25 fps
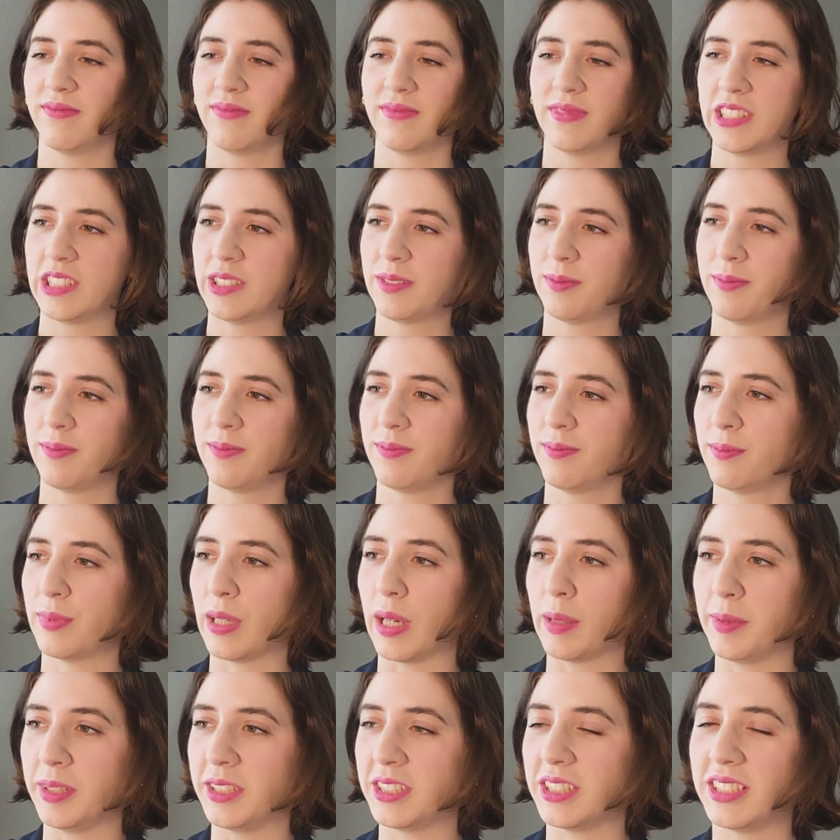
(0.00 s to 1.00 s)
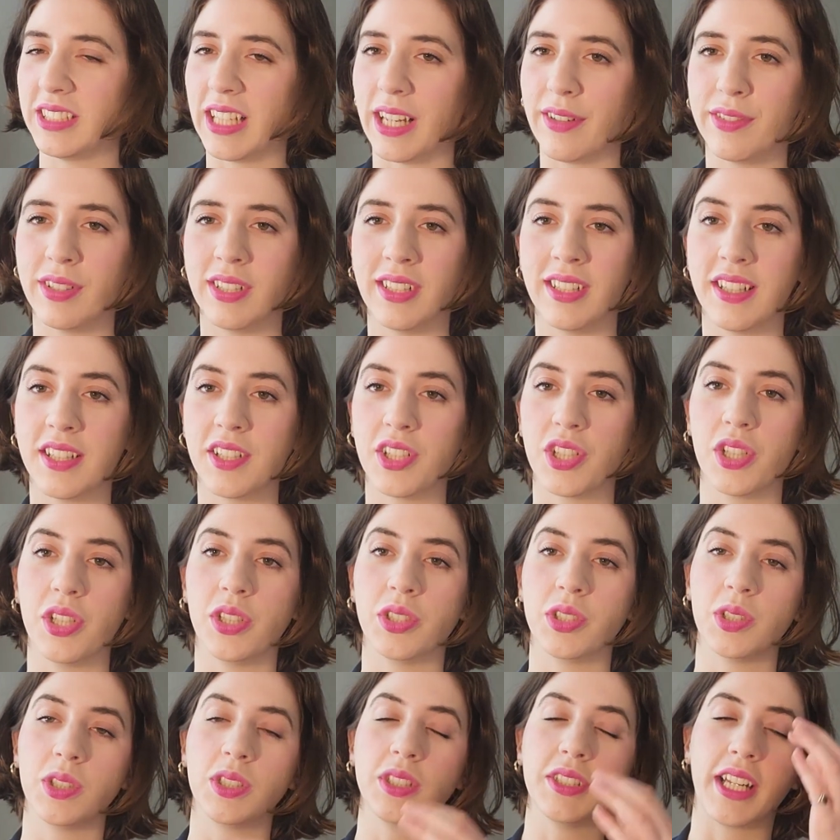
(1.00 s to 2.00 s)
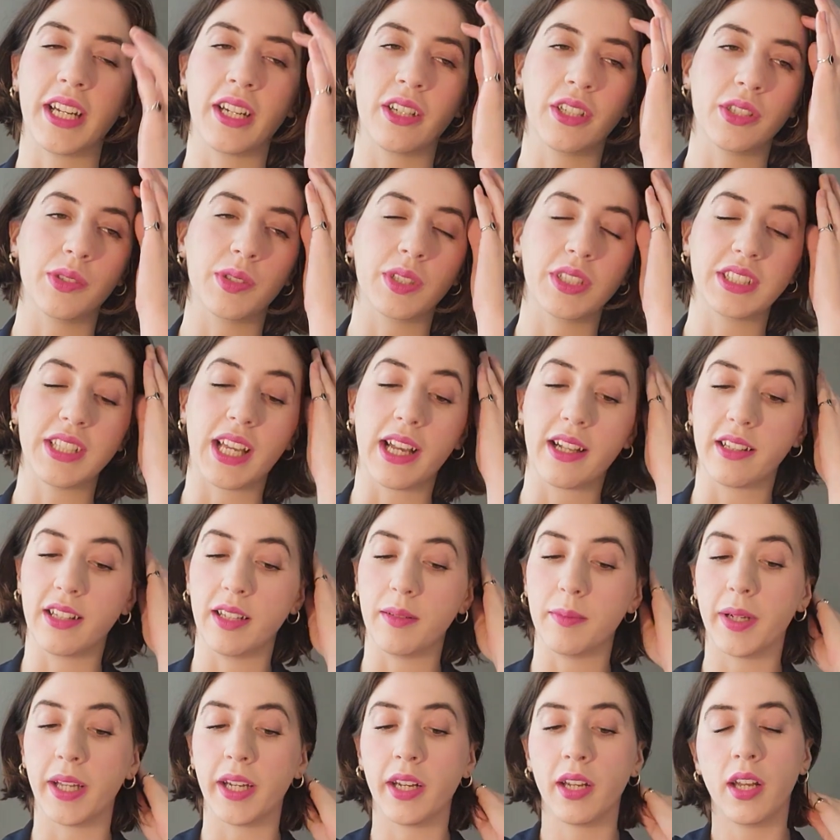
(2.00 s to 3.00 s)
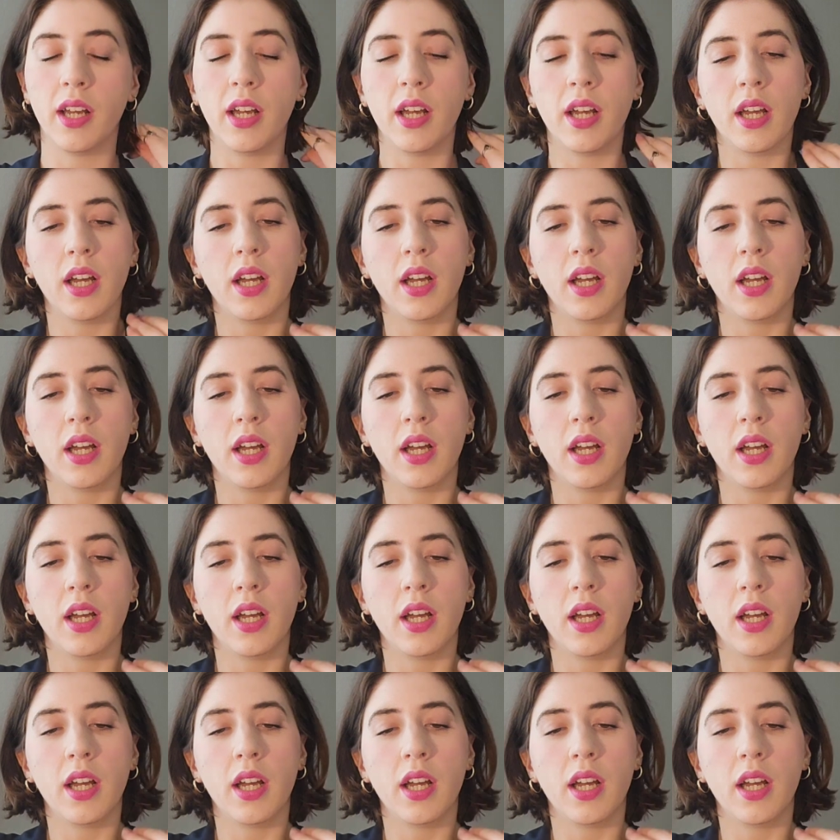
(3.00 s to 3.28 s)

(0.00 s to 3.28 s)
it's probably 7-ish years old. I don't know exactly, but